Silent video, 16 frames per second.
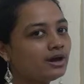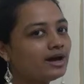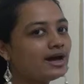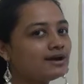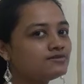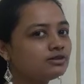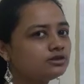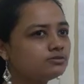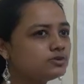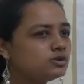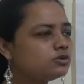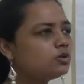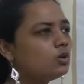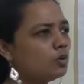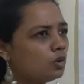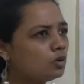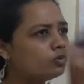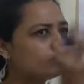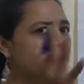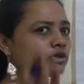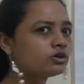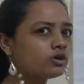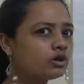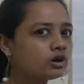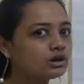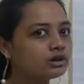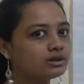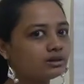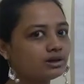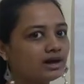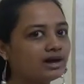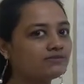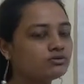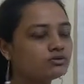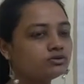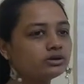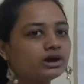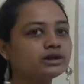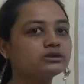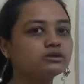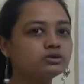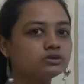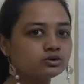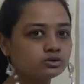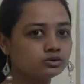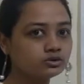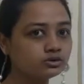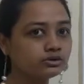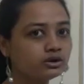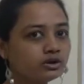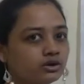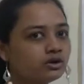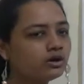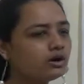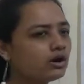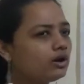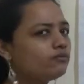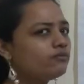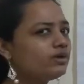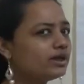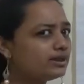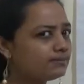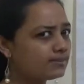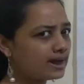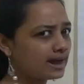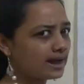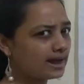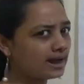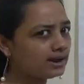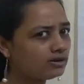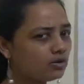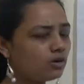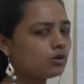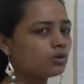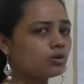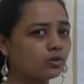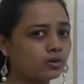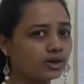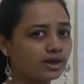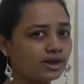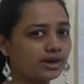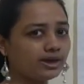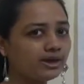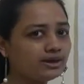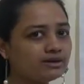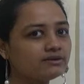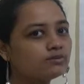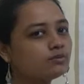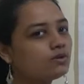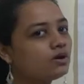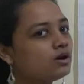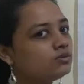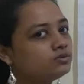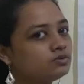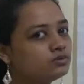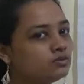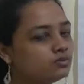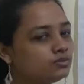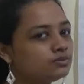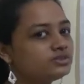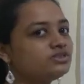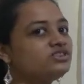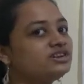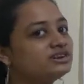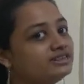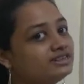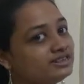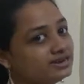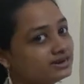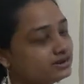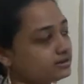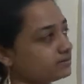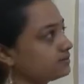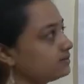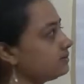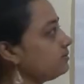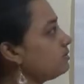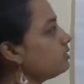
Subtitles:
Average means overall, have you done good or very bad or okay? How to judge it?